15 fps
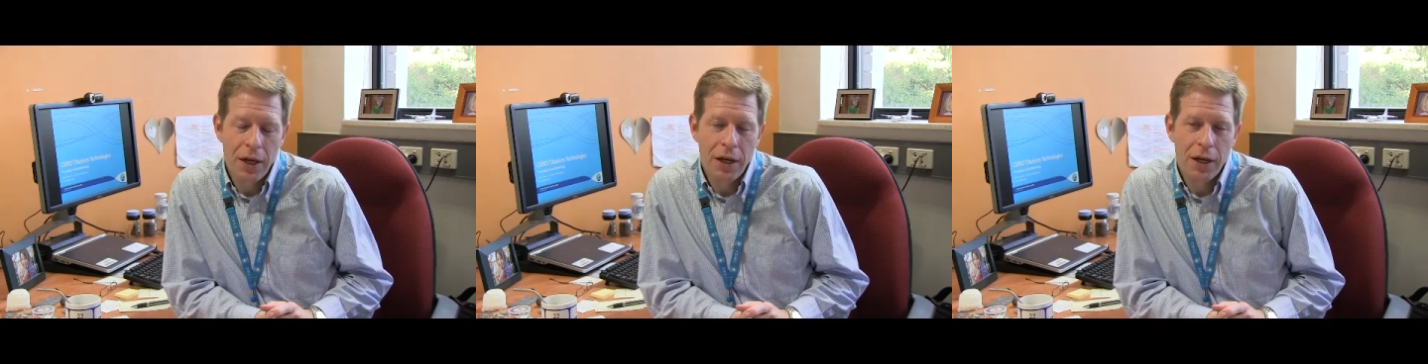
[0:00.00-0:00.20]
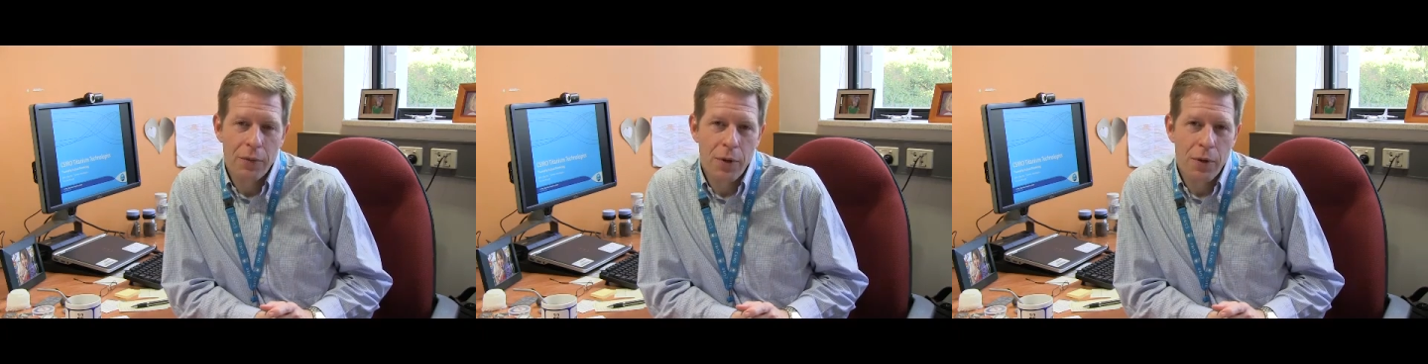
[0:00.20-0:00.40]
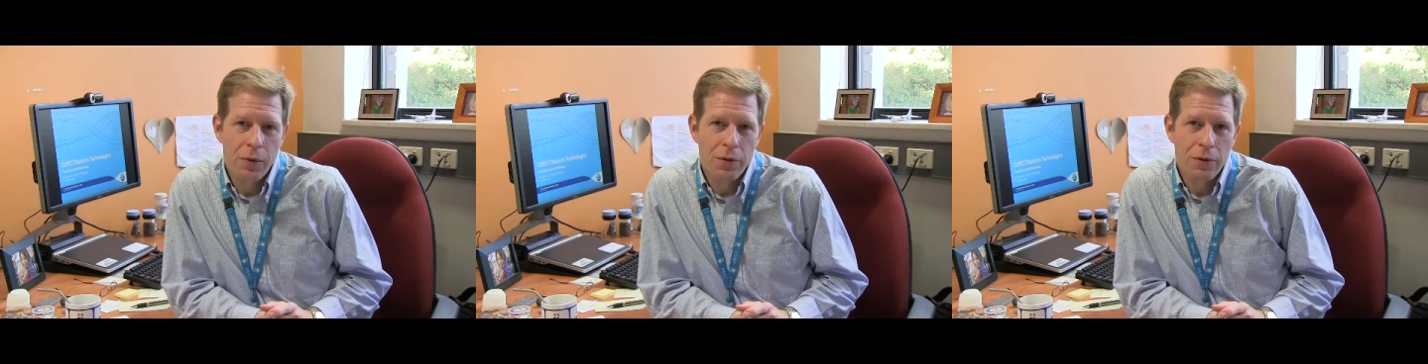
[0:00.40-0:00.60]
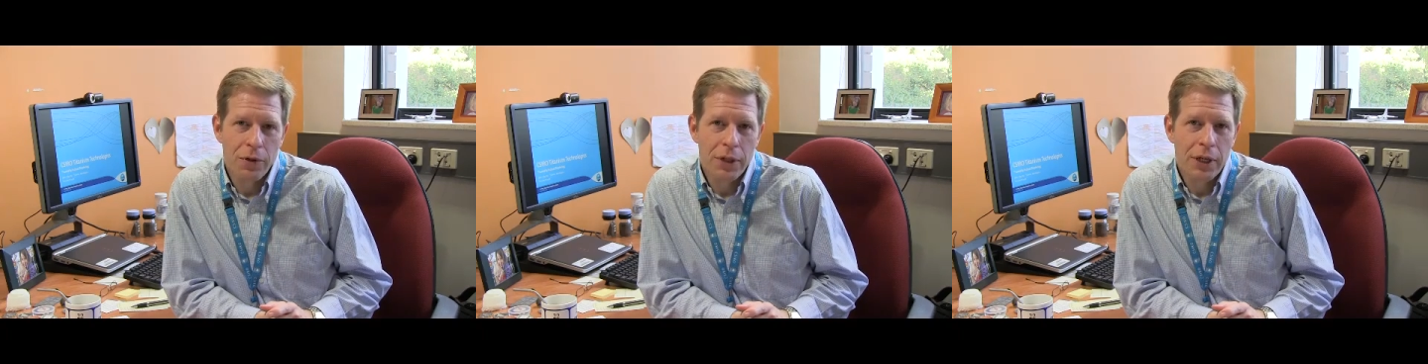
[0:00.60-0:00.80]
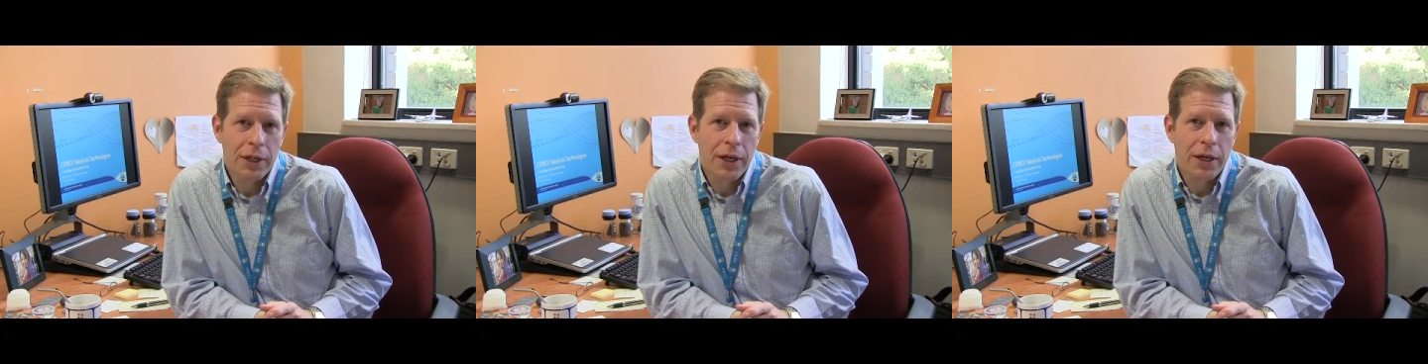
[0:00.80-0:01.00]
And what we're
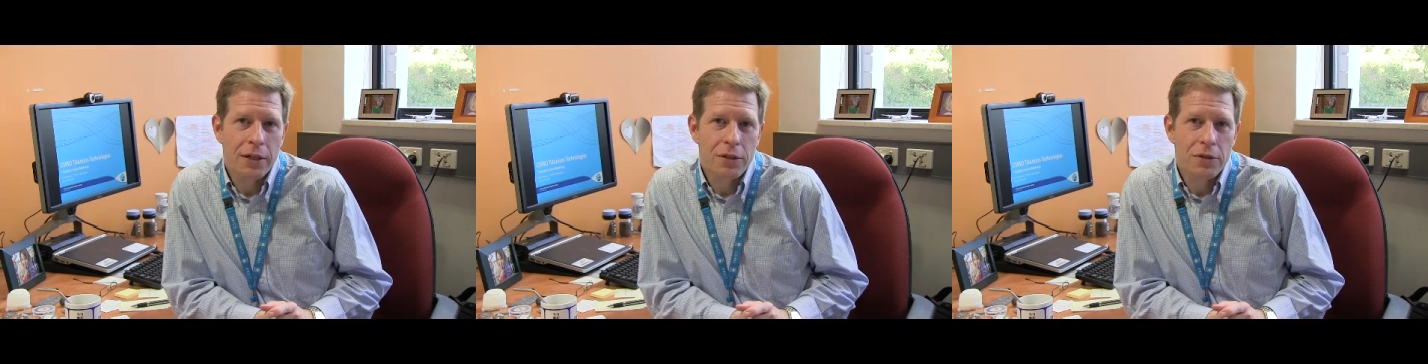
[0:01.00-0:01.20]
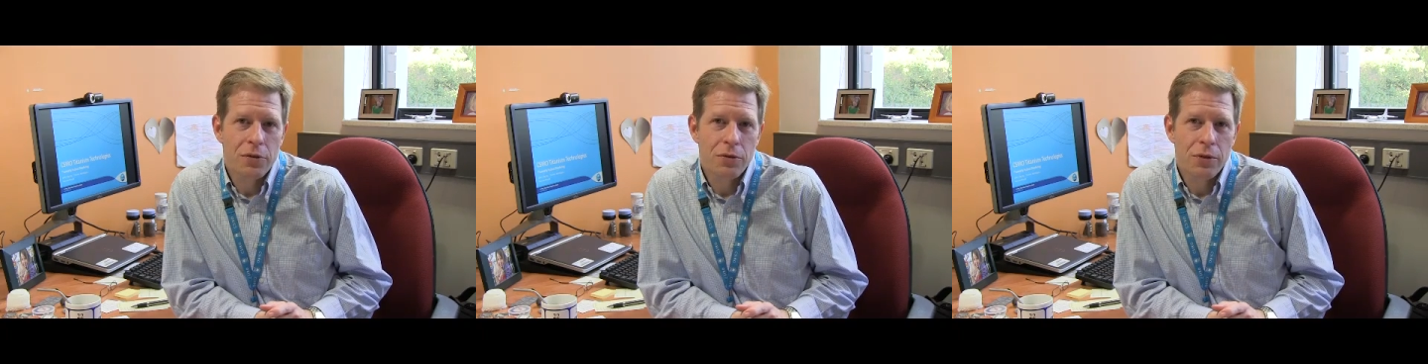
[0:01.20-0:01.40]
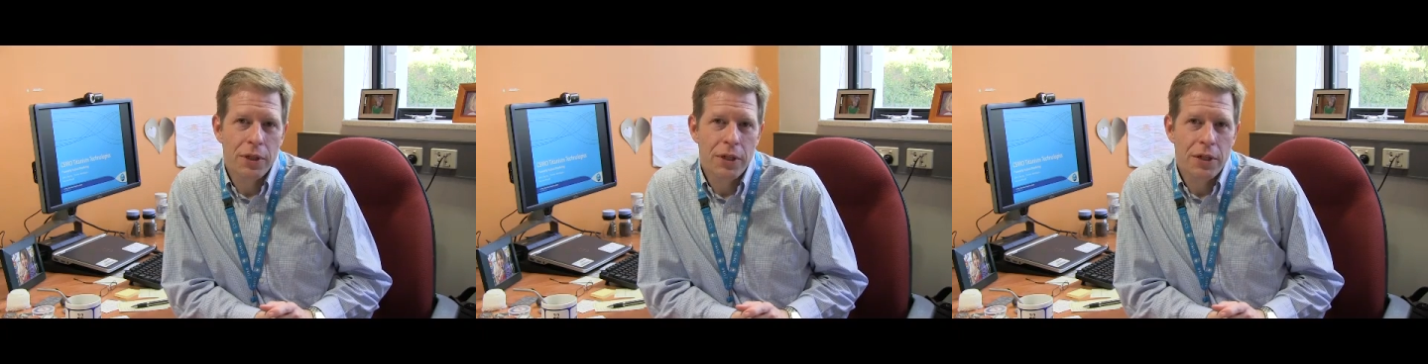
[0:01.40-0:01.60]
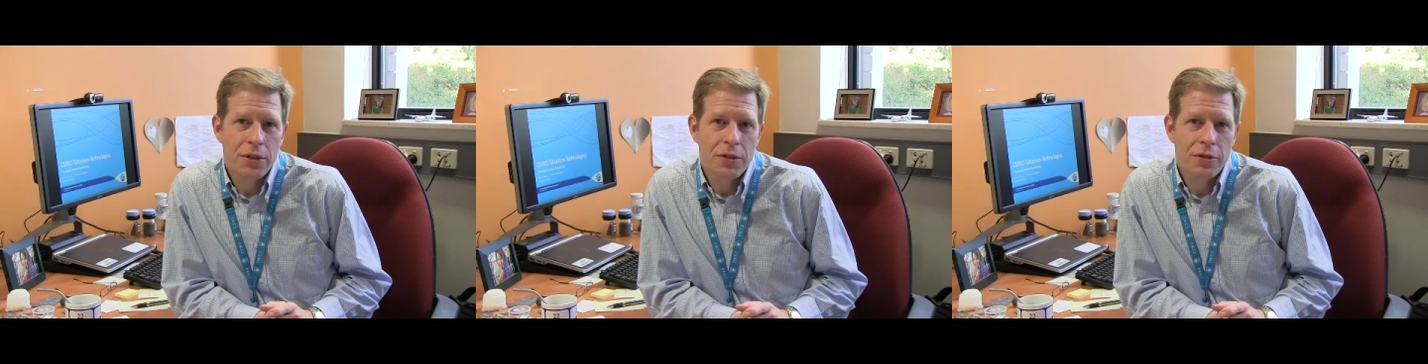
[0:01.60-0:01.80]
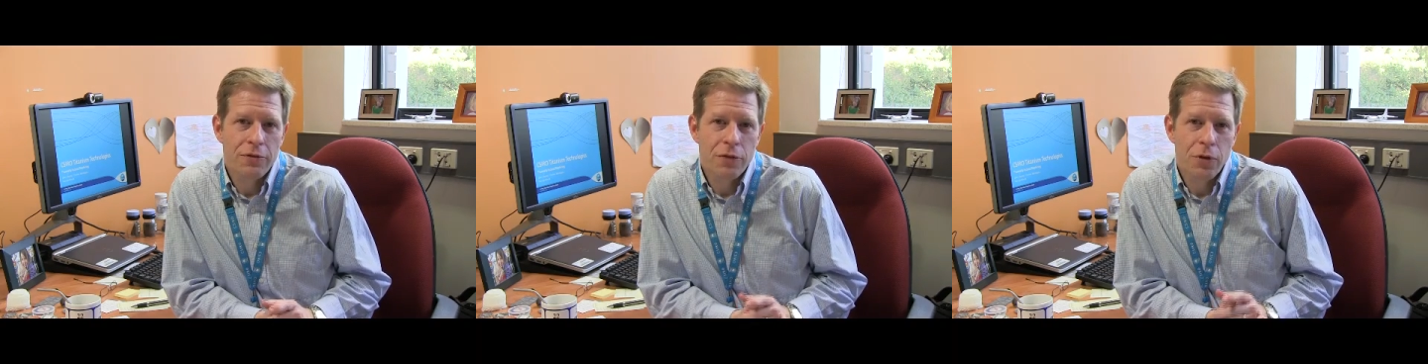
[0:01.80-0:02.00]
looking at is through the
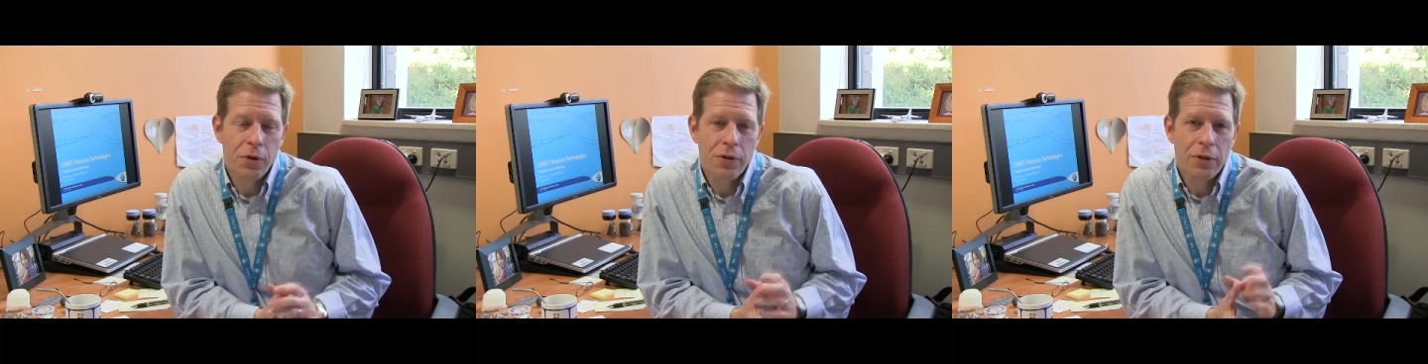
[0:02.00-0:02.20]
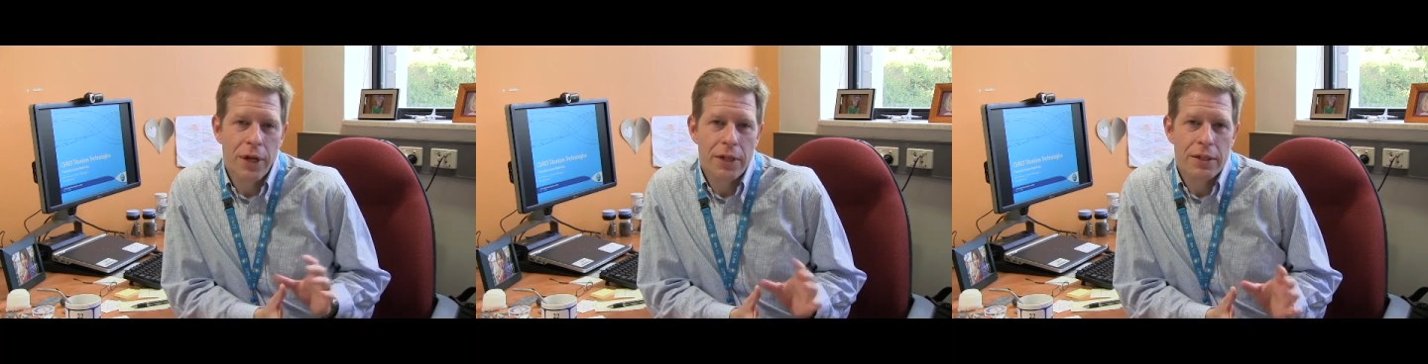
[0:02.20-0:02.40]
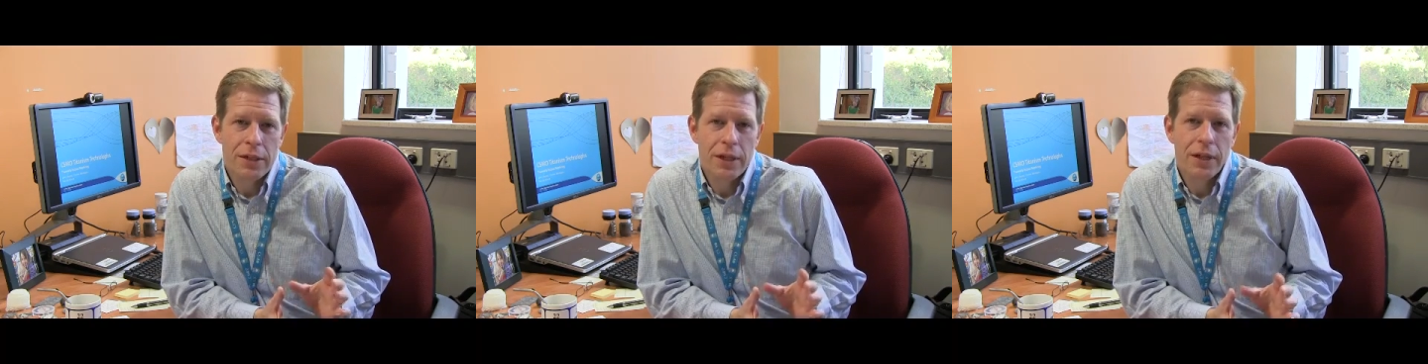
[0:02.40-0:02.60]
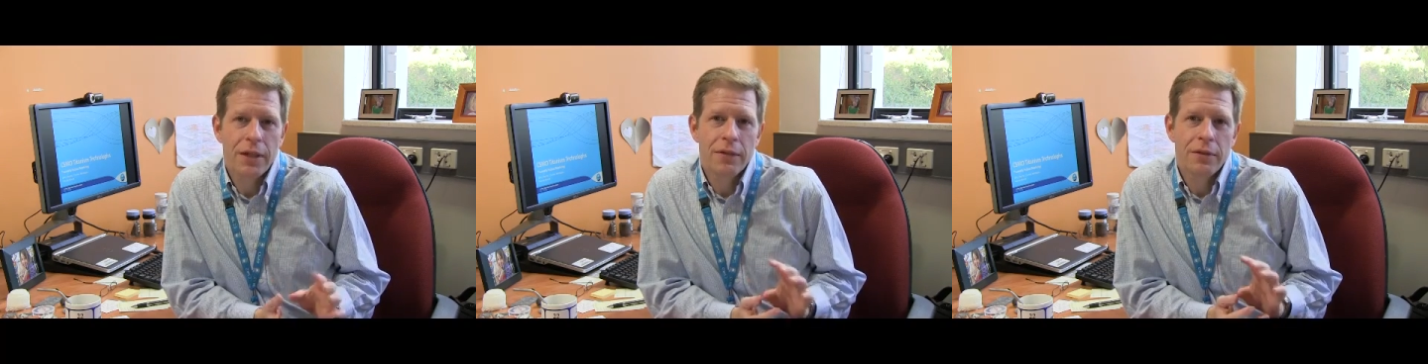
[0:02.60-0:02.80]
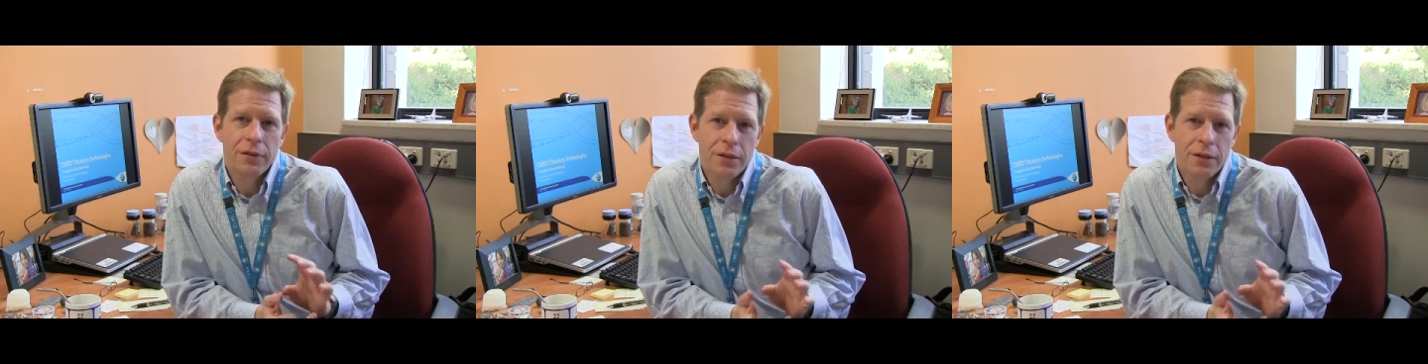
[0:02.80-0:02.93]
addition of localized heat,